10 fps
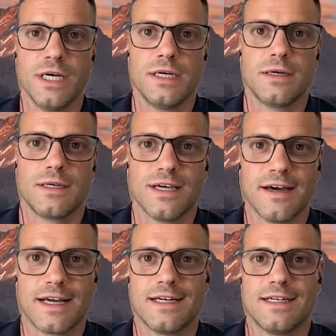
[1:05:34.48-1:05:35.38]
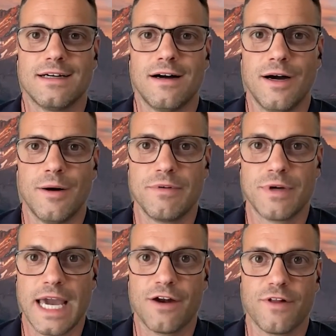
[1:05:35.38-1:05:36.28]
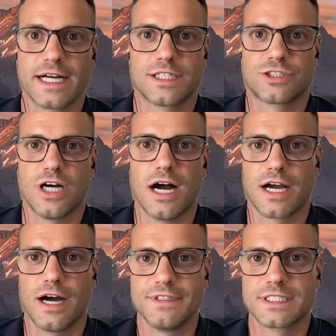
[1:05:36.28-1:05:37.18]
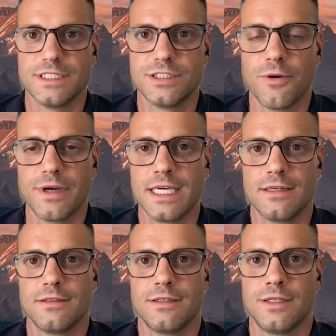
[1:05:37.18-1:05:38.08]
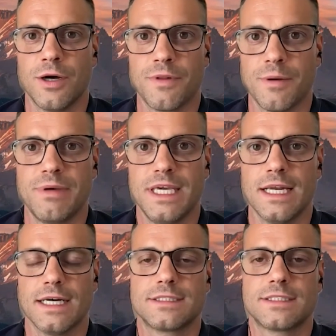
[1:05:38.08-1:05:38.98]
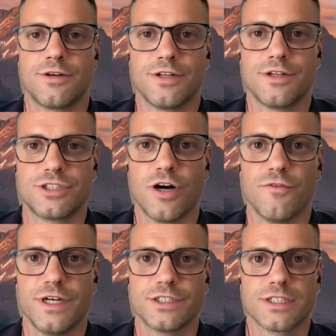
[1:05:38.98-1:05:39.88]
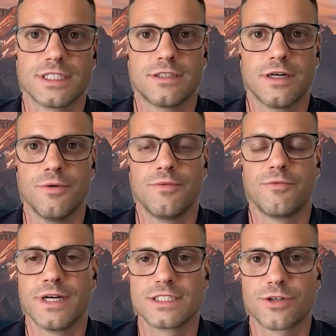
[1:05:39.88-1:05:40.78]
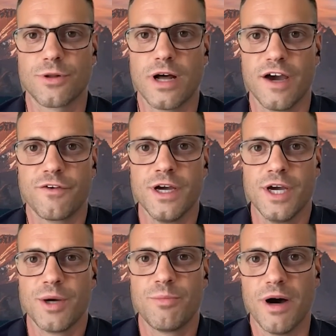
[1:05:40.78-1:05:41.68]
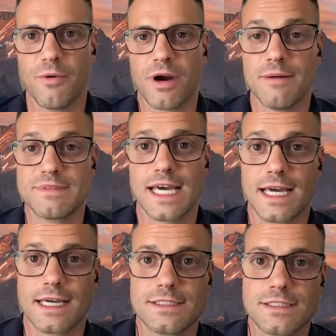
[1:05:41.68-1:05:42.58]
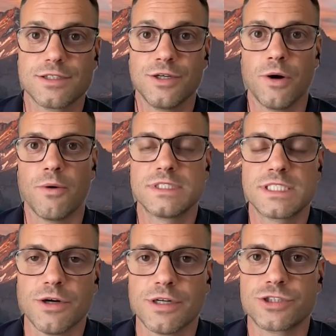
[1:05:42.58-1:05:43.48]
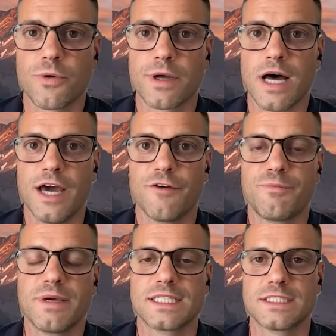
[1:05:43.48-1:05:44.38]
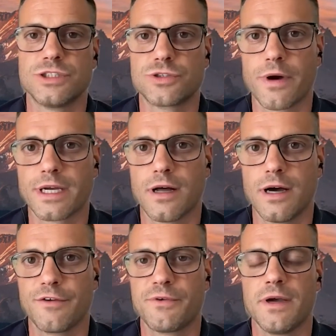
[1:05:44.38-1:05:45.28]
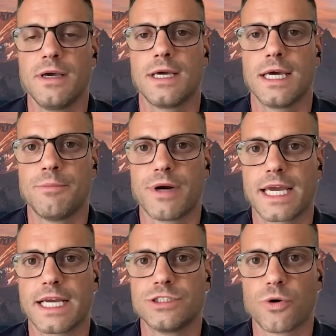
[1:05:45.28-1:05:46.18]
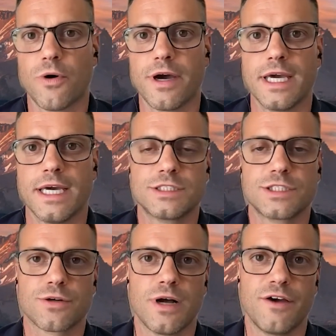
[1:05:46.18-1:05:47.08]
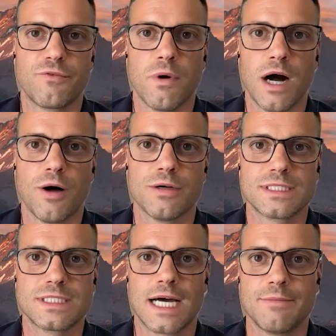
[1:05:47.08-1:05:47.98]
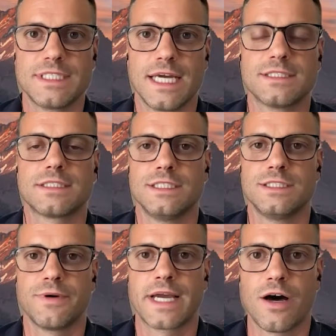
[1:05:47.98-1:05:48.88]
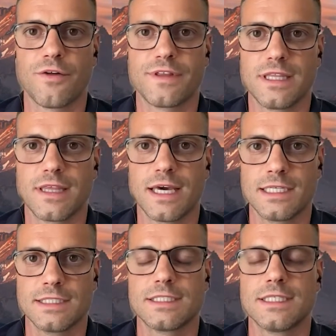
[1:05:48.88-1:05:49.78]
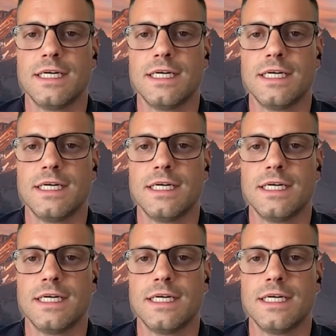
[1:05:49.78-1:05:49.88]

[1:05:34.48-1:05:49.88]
like um, anaphylactic shock, obviously don't eat, you know, the peanuts or the shellfish, like don't risk your life. But what I'm saying is, you know, still enjoy life, because enjoying life and bringing joy into your life while simultaneously doing healthy things